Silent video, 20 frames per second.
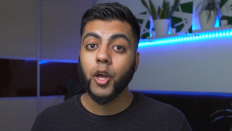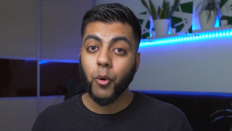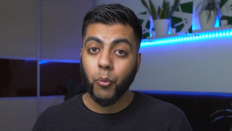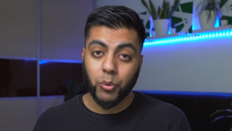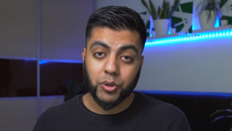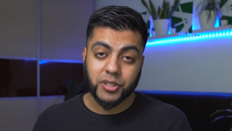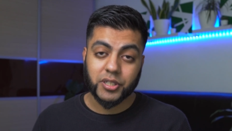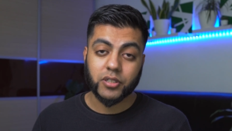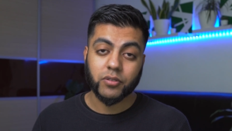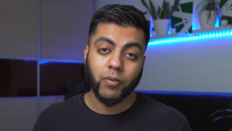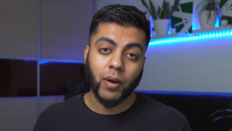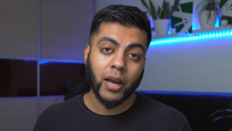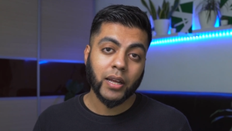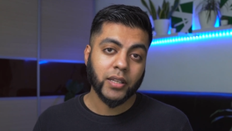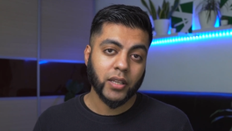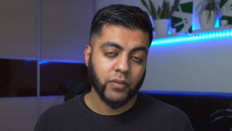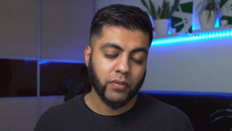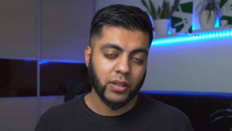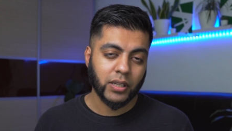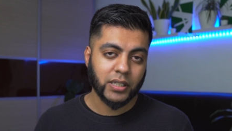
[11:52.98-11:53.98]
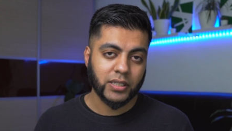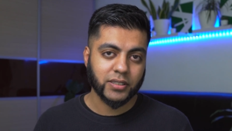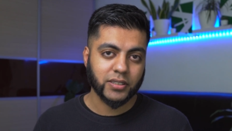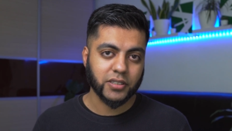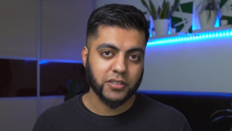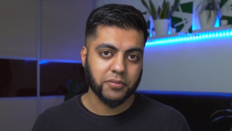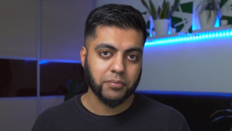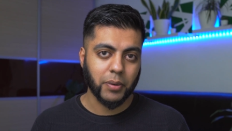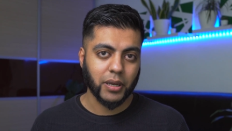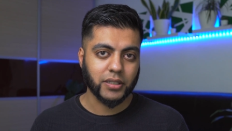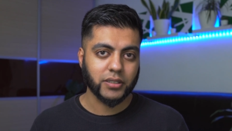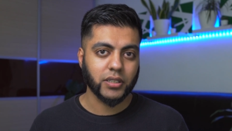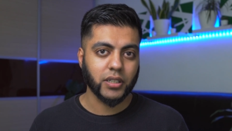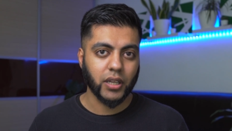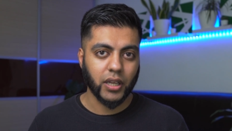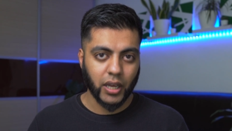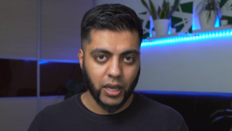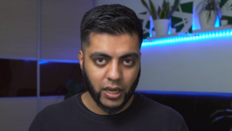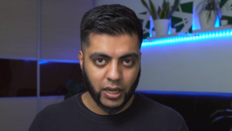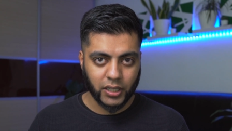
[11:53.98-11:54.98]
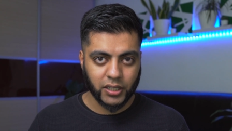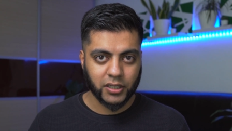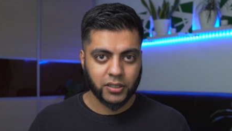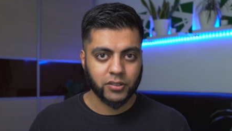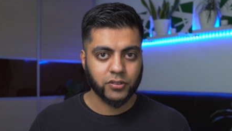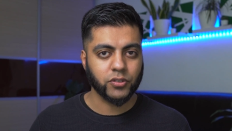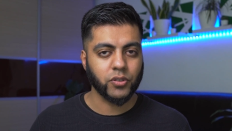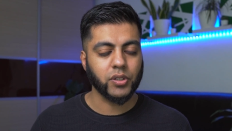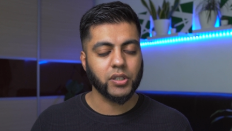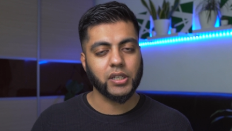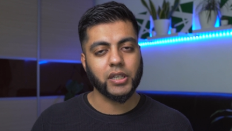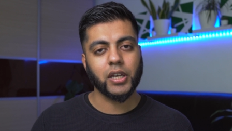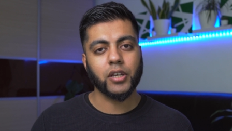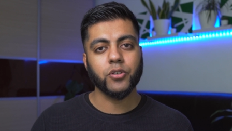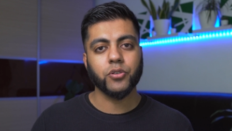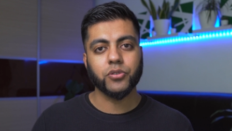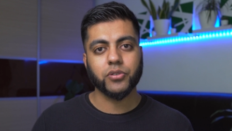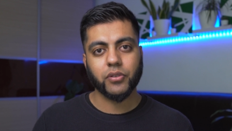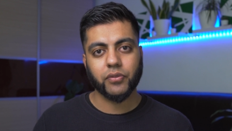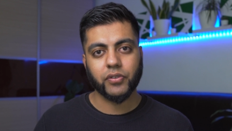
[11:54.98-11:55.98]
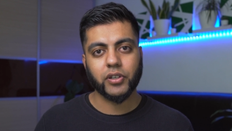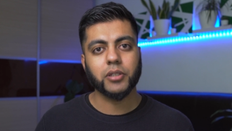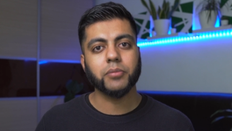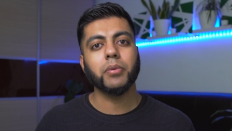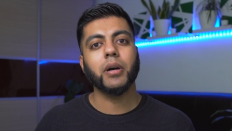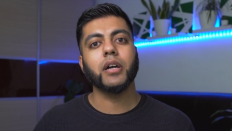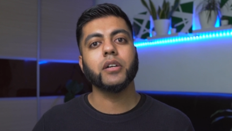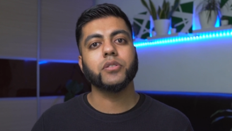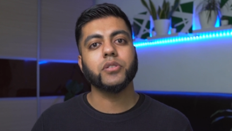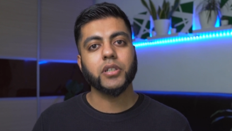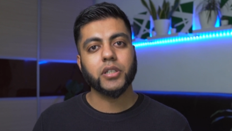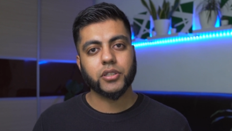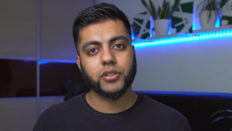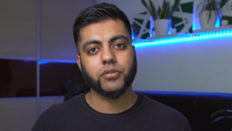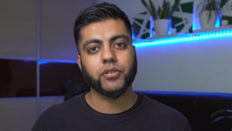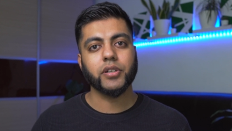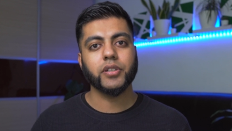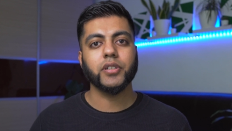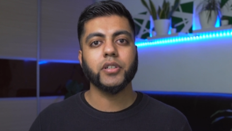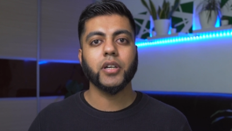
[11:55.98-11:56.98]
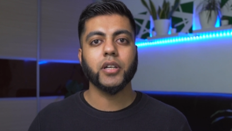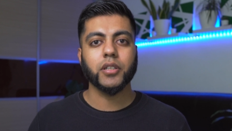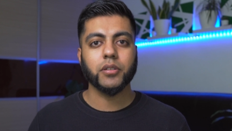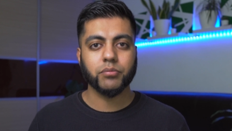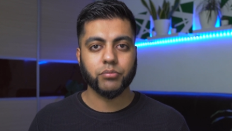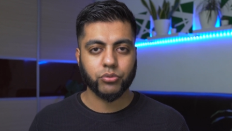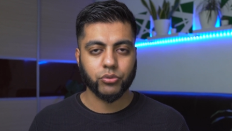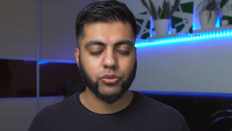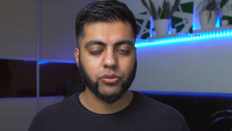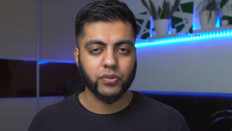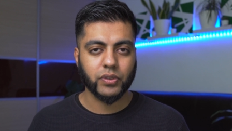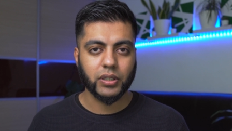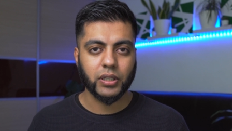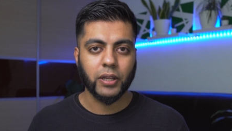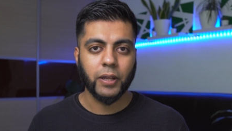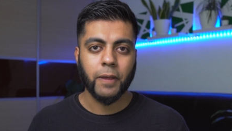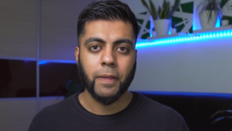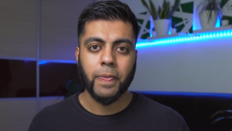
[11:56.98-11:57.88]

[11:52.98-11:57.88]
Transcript: which is why they released this beta early so you can get user feedback to iterate it and improve it.